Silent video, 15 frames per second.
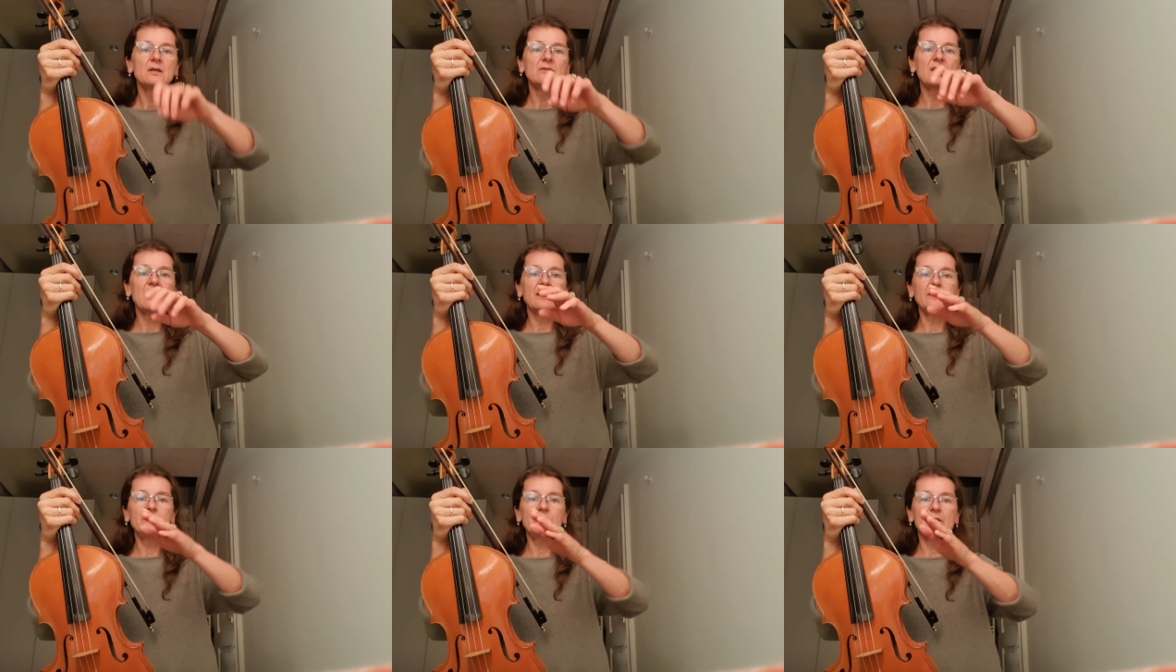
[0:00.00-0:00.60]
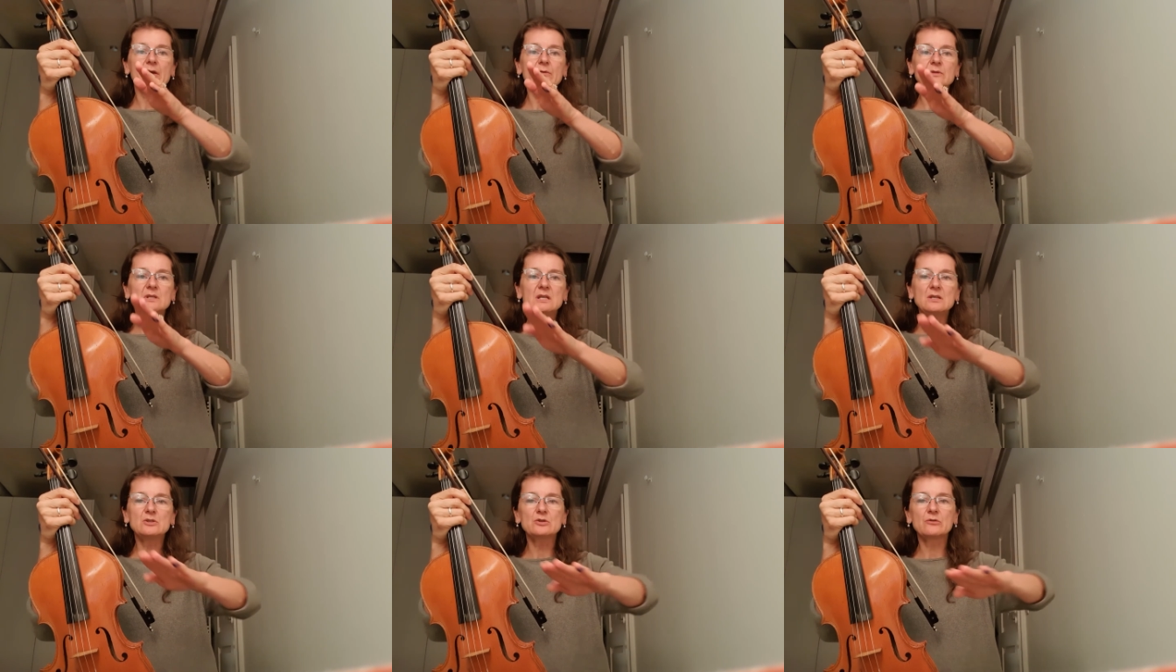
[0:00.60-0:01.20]
there is no
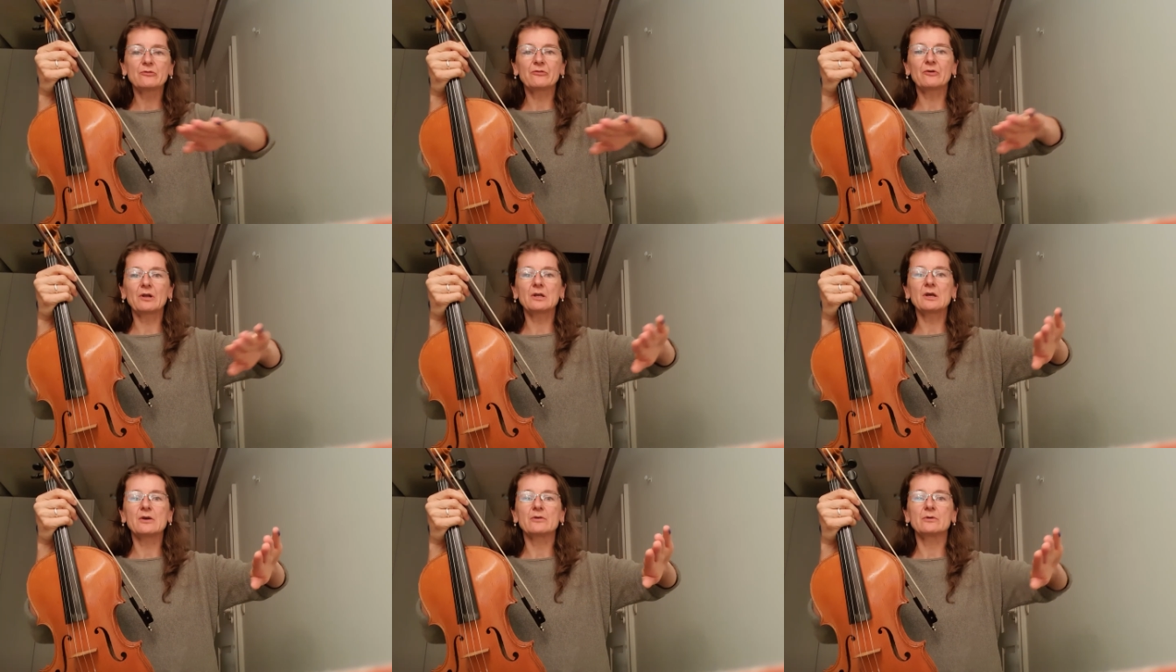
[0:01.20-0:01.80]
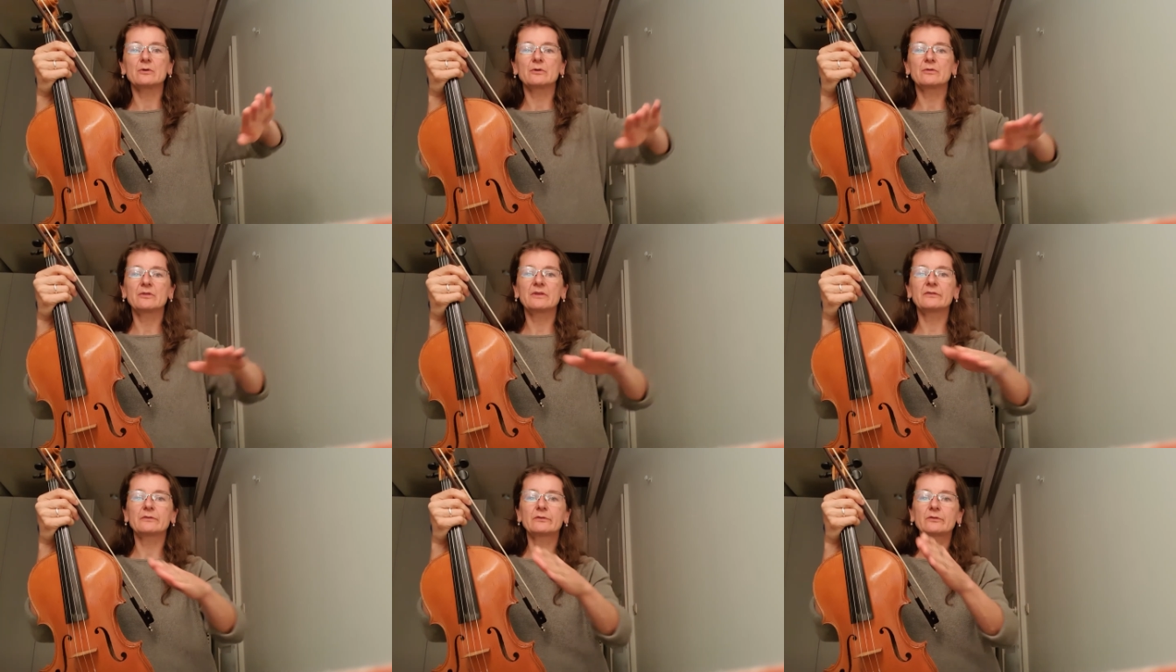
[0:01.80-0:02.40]
need to follow
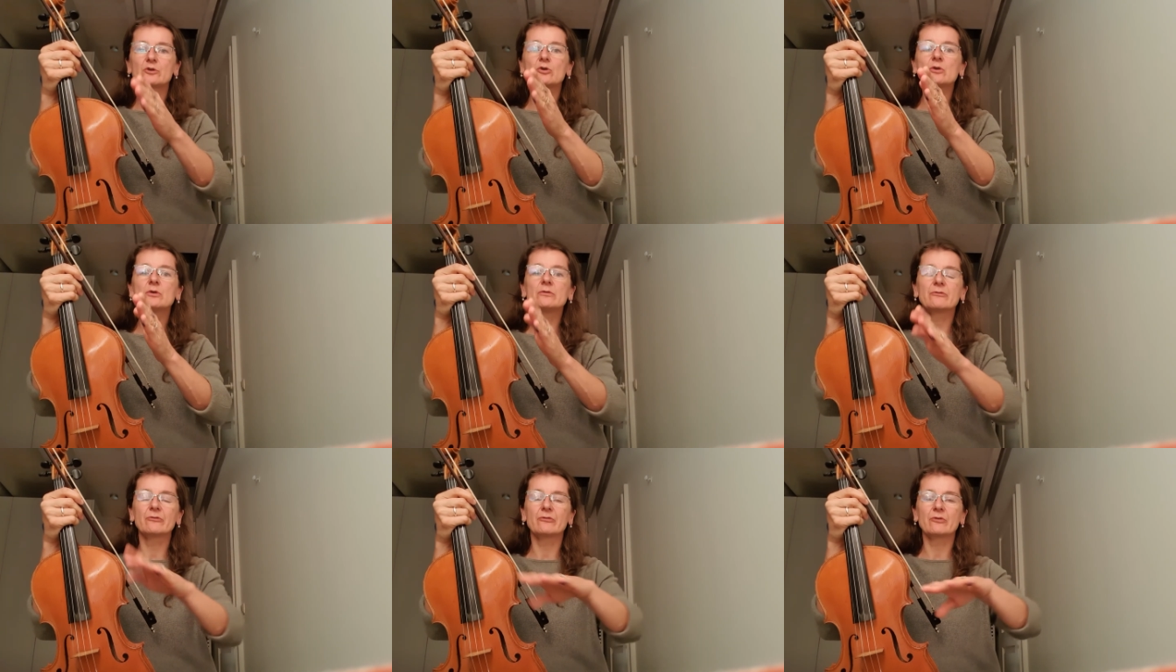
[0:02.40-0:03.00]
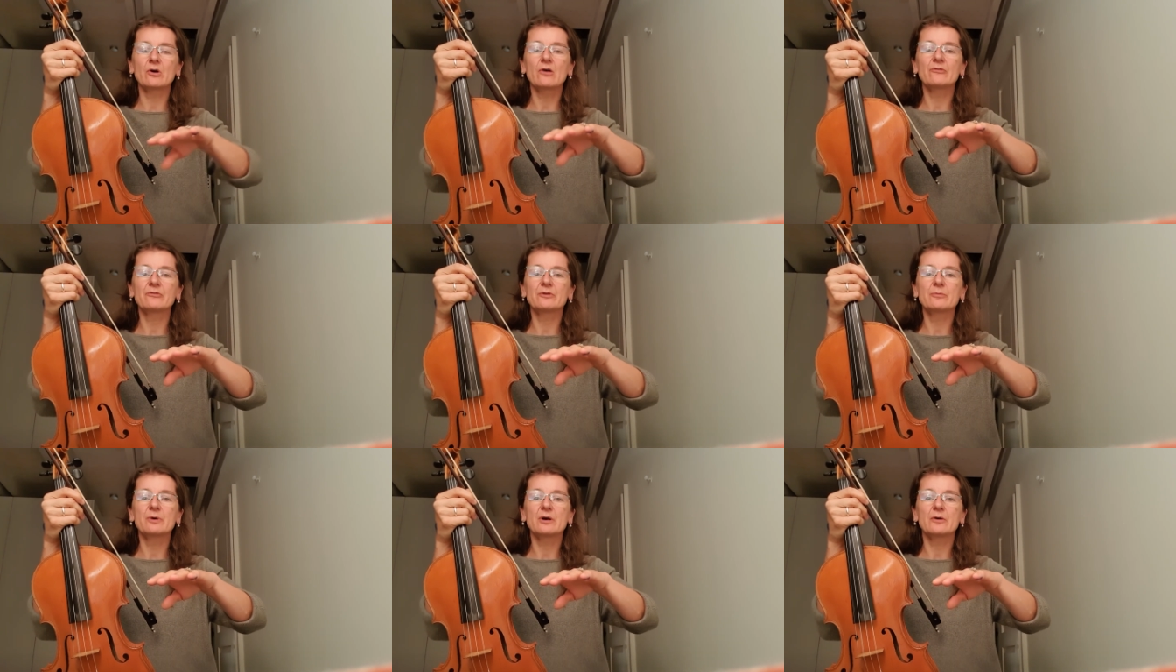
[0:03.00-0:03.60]
this curve of
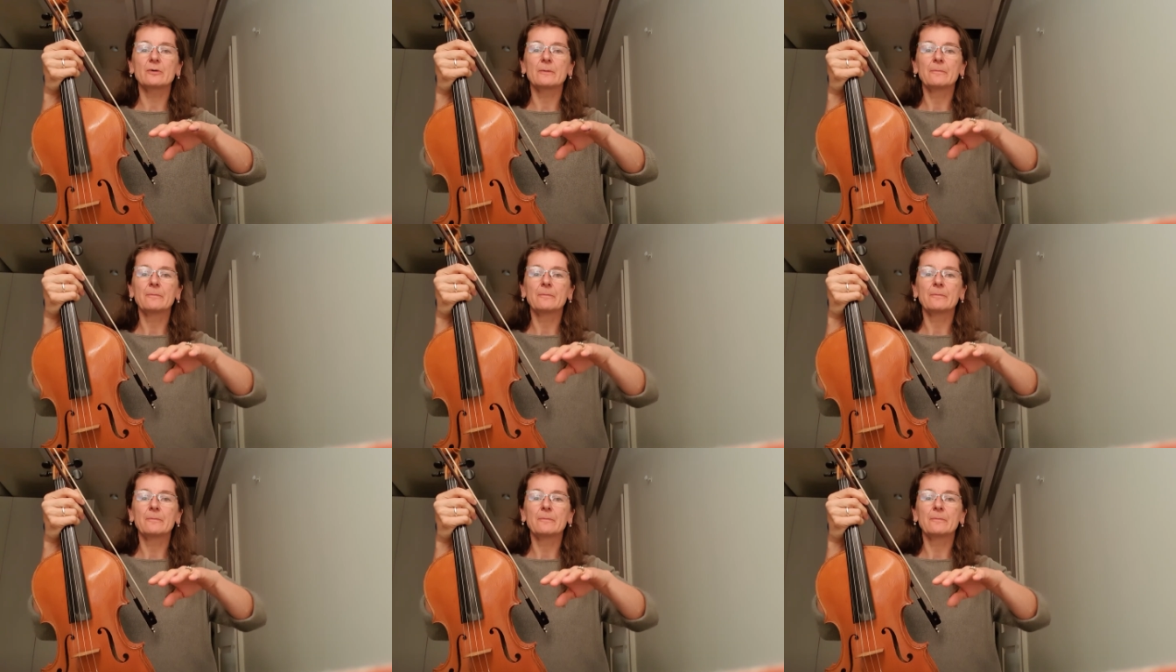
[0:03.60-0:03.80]
the bow.